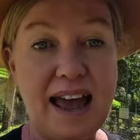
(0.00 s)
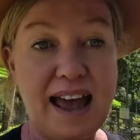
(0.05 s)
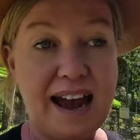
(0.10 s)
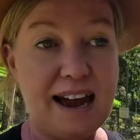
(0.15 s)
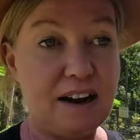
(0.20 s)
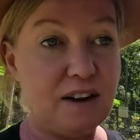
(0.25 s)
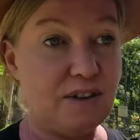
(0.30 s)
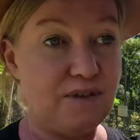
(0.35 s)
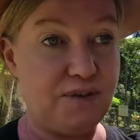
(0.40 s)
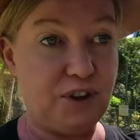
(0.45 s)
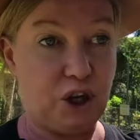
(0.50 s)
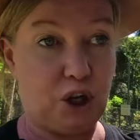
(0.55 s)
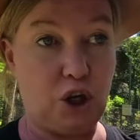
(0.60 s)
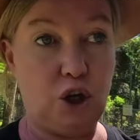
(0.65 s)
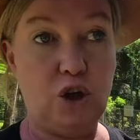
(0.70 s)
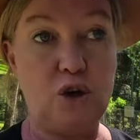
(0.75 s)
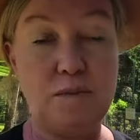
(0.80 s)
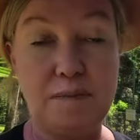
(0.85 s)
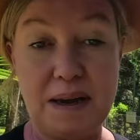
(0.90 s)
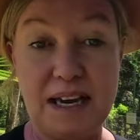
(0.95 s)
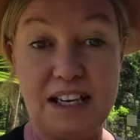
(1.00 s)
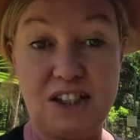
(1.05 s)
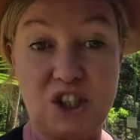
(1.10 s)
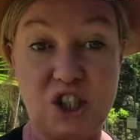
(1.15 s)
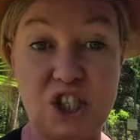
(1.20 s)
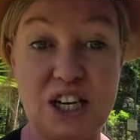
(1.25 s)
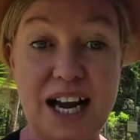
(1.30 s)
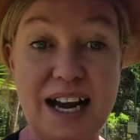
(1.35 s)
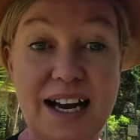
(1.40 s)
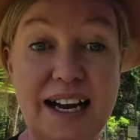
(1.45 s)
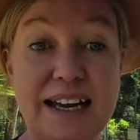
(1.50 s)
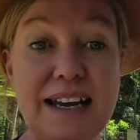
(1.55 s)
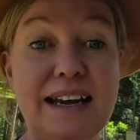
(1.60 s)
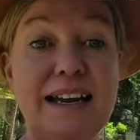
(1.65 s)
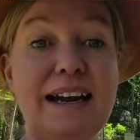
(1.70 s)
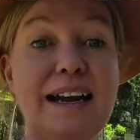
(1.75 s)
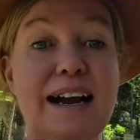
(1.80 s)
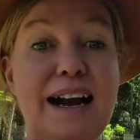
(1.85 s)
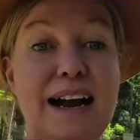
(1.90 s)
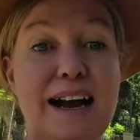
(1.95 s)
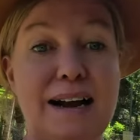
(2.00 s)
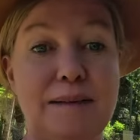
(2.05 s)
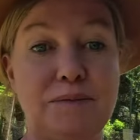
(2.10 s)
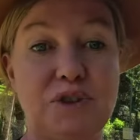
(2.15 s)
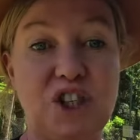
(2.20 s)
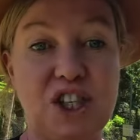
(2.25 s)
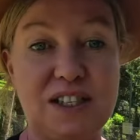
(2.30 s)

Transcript: out of the coop each day um,